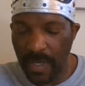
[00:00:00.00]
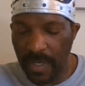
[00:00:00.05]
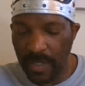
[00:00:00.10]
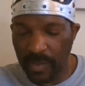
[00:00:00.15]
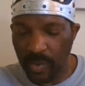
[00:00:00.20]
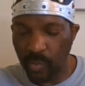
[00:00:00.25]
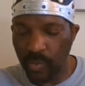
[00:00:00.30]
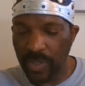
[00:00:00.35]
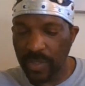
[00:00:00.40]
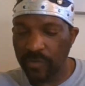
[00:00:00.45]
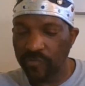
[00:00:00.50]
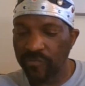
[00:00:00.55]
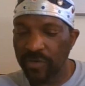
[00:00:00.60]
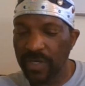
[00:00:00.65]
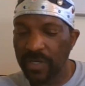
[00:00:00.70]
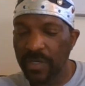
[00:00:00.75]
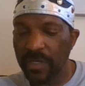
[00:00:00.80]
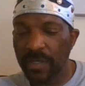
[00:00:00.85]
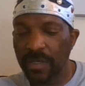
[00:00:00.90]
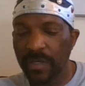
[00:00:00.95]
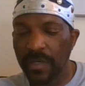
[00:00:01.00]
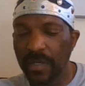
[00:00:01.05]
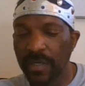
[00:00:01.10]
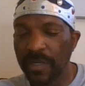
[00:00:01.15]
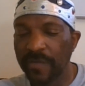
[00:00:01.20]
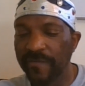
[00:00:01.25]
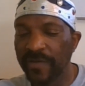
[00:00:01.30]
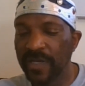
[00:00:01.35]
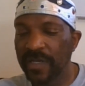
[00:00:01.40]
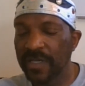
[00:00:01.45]
So we're going to read
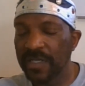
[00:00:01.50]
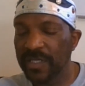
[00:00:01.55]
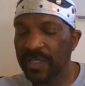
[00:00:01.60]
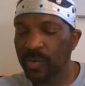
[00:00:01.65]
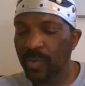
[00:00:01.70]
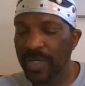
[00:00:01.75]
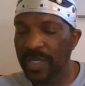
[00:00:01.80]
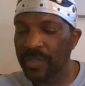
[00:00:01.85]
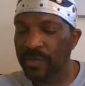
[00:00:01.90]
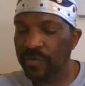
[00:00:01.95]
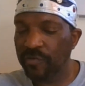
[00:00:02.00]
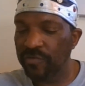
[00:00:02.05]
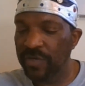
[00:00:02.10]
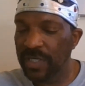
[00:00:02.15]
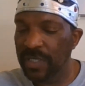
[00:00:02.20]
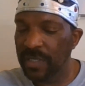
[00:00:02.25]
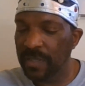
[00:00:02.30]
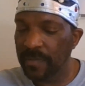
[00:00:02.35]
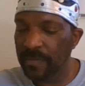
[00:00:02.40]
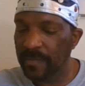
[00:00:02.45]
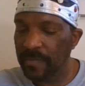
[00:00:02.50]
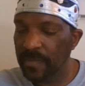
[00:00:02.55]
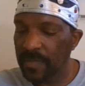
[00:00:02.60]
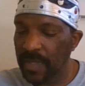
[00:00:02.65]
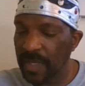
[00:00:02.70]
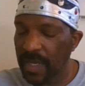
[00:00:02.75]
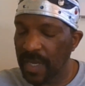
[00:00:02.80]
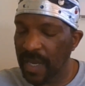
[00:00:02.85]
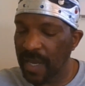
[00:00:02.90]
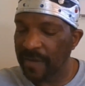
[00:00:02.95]
Leviticus 23
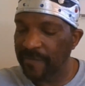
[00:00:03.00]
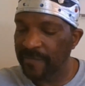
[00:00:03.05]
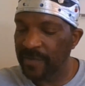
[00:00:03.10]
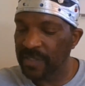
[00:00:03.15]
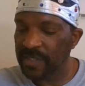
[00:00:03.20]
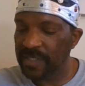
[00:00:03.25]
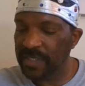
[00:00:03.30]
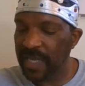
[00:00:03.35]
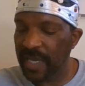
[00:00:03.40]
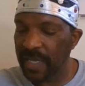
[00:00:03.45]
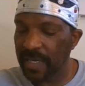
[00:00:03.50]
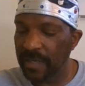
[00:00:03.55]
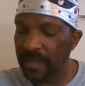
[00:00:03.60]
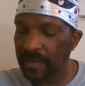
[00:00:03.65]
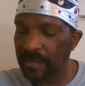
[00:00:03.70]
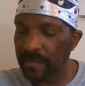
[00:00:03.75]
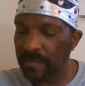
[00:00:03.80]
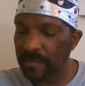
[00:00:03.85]
and verse 10.